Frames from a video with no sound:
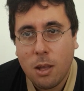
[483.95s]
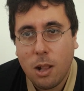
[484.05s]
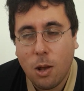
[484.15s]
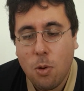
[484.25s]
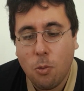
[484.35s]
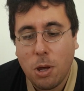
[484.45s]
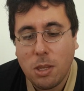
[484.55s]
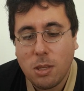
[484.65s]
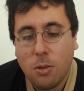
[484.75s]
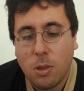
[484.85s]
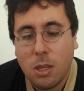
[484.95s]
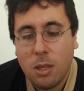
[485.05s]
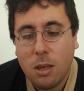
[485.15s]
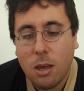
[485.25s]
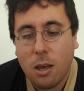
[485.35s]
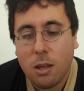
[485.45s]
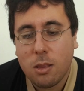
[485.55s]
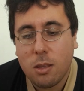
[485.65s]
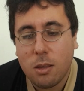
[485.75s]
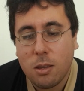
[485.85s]
Le Coin Coin de Sidonie,
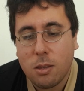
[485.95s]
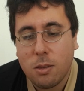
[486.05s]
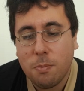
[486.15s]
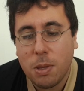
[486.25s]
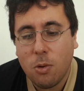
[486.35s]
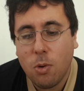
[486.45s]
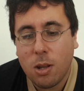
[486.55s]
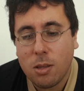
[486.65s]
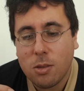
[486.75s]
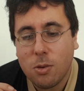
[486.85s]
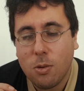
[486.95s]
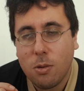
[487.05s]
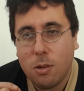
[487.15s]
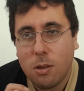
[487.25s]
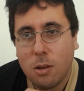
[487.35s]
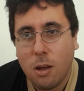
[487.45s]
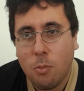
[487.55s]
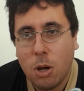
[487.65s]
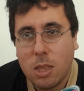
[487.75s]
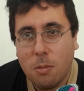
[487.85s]
and the pink one is called En
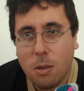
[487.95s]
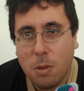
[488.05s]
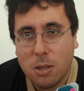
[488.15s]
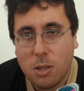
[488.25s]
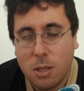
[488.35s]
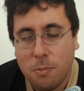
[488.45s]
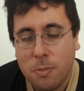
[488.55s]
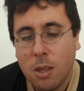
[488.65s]
Boîte avec Virginie.